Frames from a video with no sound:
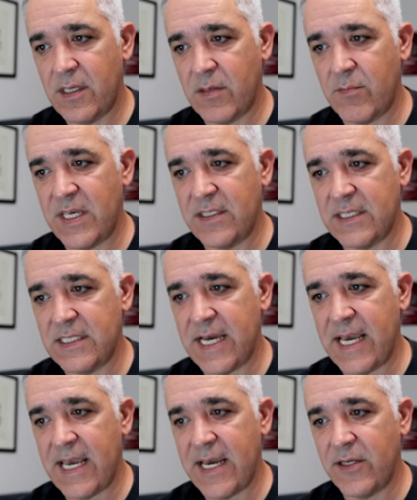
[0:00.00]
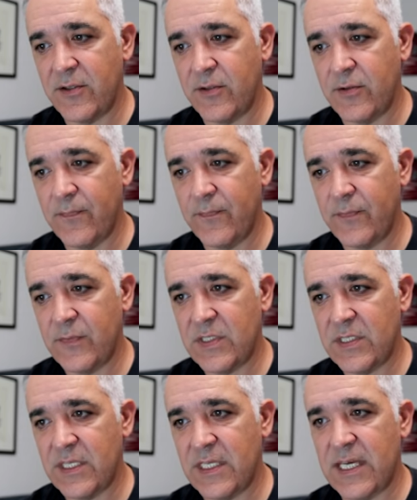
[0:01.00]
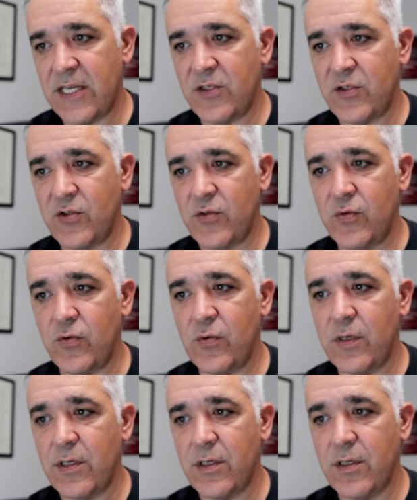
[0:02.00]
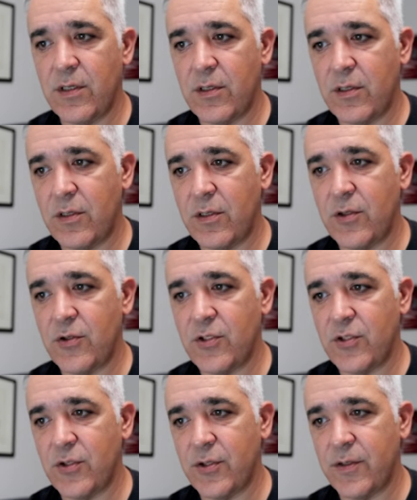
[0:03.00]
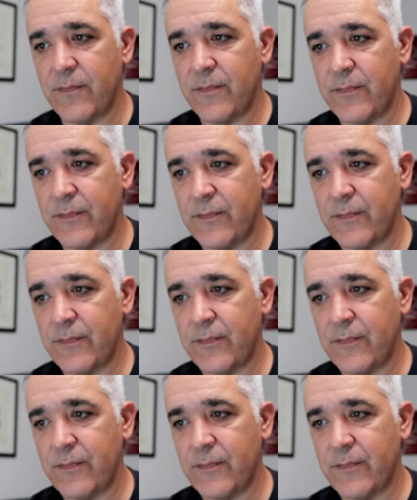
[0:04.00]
and makes a diagonal to get to your sternum.